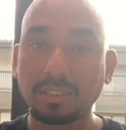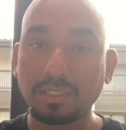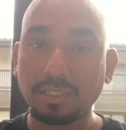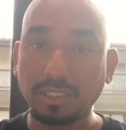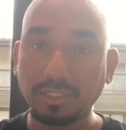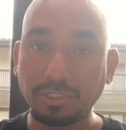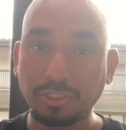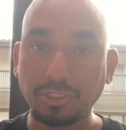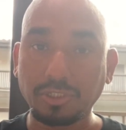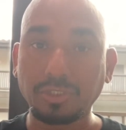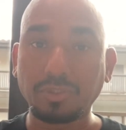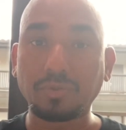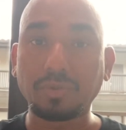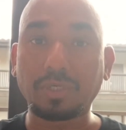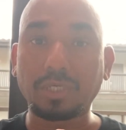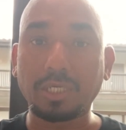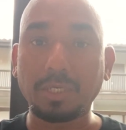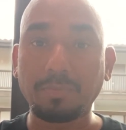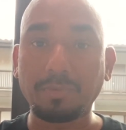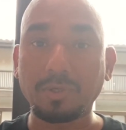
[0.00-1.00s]
continue to
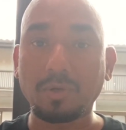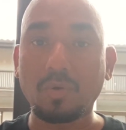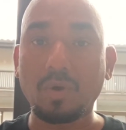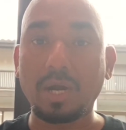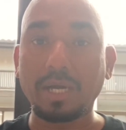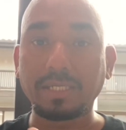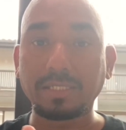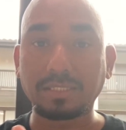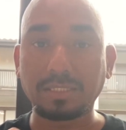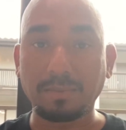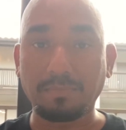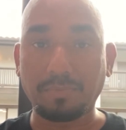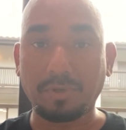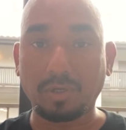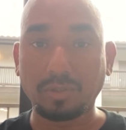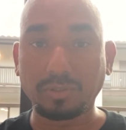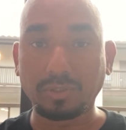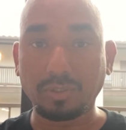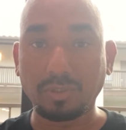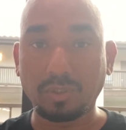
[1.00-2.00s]
keep your eyes
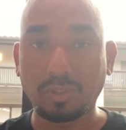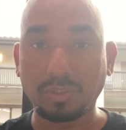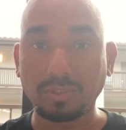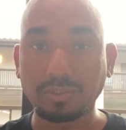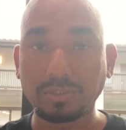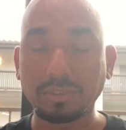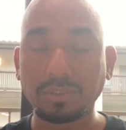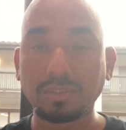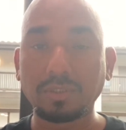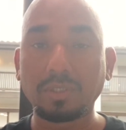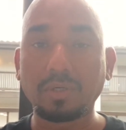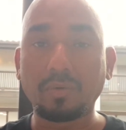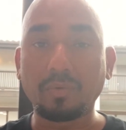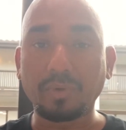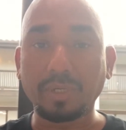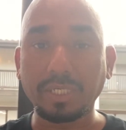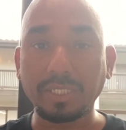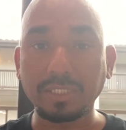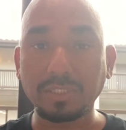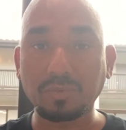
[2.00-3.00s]
upon the Lord
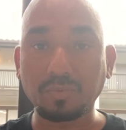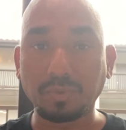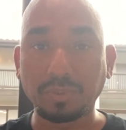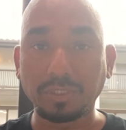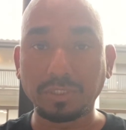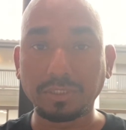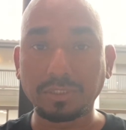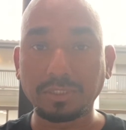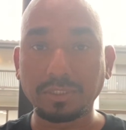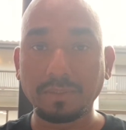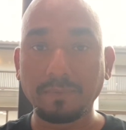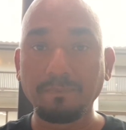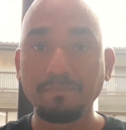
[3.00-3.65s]
read His word,